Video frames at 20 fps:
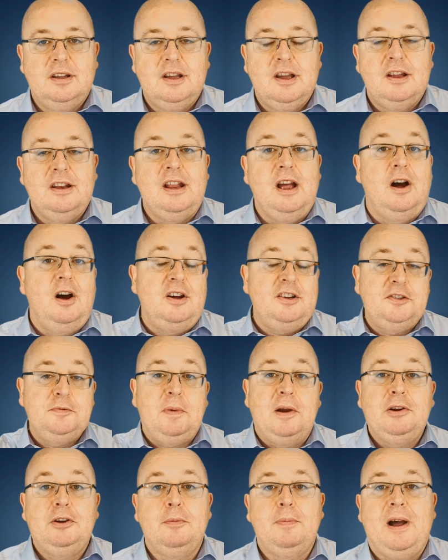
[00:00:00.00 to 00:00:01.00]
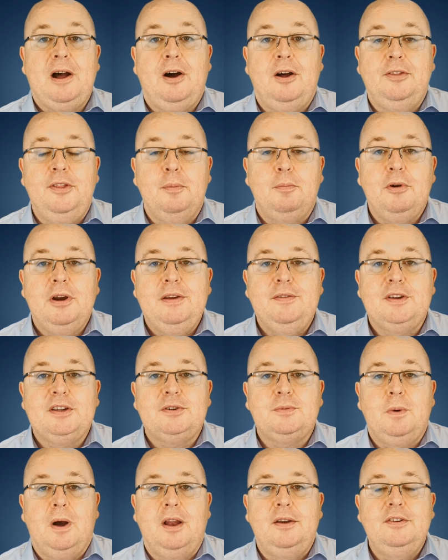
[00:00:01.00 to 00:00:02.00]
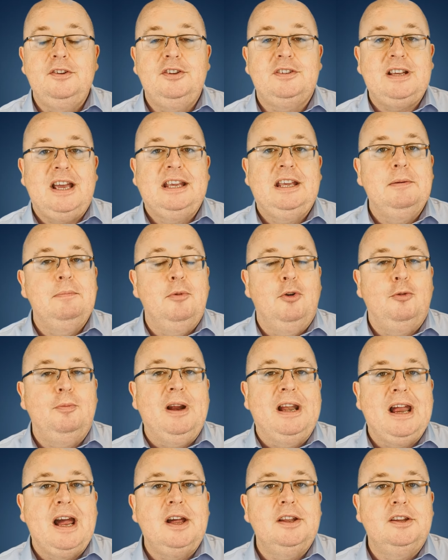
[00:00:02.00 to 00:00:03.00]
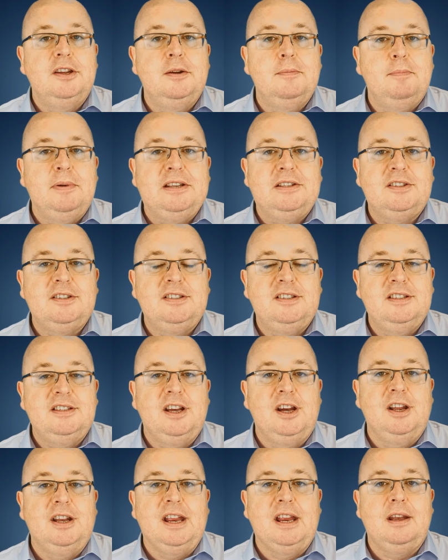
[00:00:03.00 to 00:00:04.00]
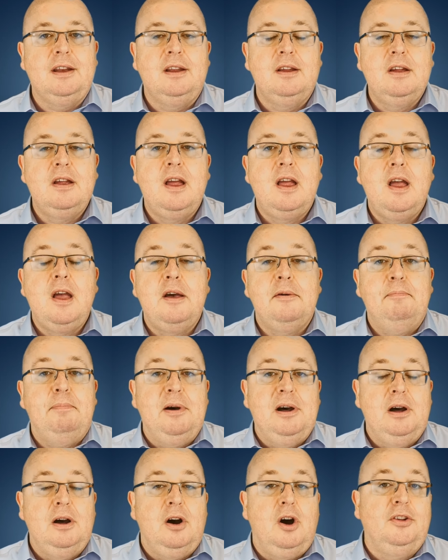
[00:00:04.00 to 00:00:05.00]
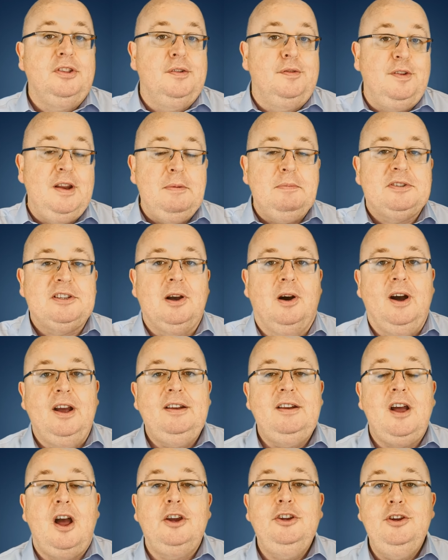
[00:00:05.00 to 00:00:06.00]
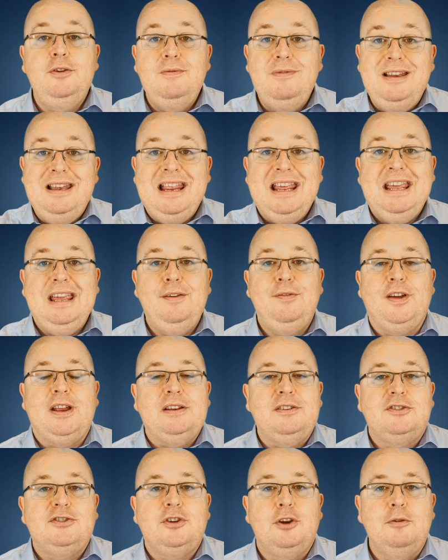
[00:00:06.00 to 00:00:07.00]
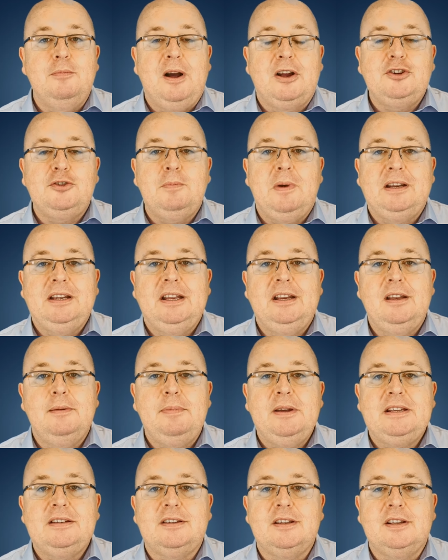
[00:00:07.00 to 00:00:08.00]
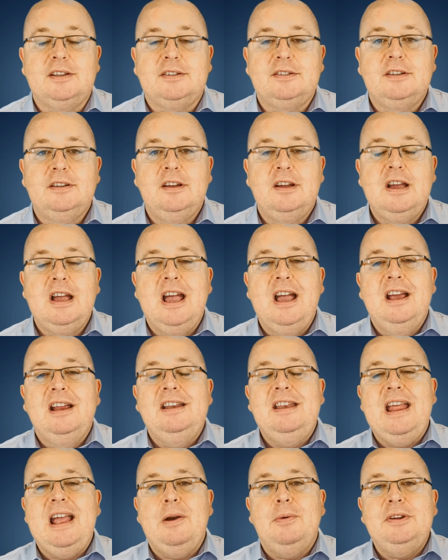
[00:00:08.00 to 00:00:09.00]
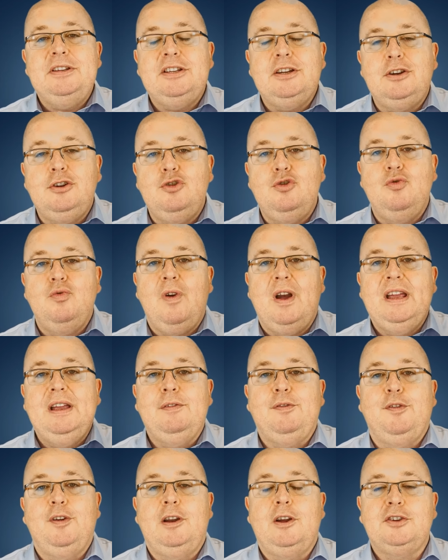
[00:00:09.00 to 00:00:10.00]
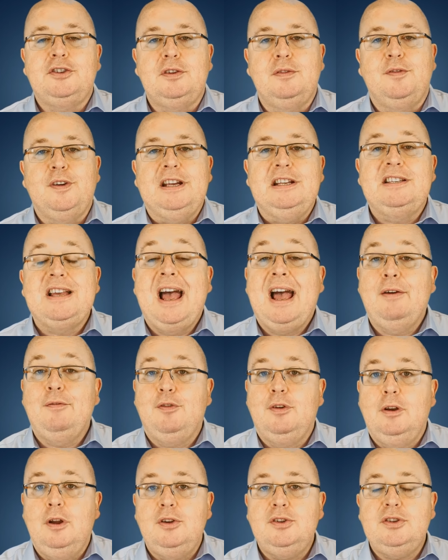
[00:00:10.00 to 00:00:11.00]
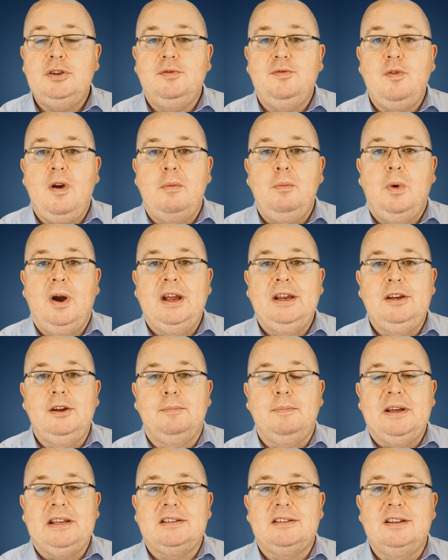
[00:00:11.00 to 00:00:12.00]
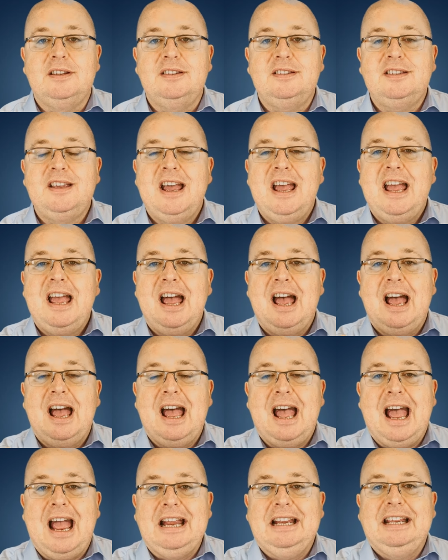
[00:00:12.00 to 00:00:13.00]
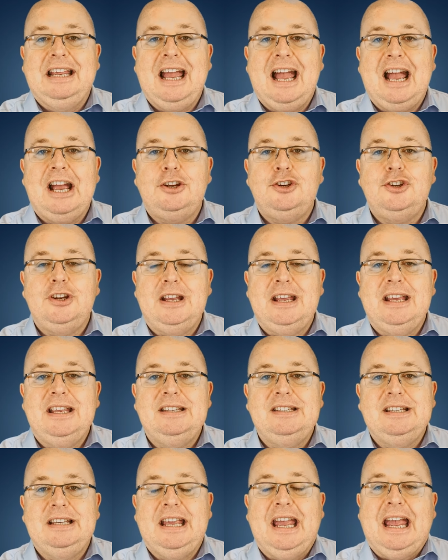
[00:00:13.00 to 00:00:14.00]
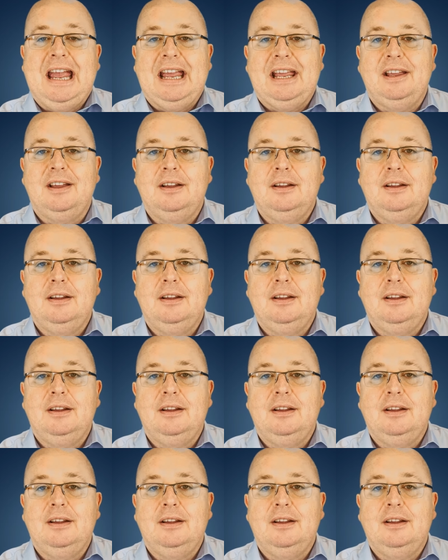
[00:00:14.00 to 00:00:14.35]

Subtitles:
Now, I spoke about on the previous one, taking more money out than the business is earning. But on the flip side, are you leaving too much money in the business? Now, it's a great philosophy to have lots of runway in your business, and cash is king.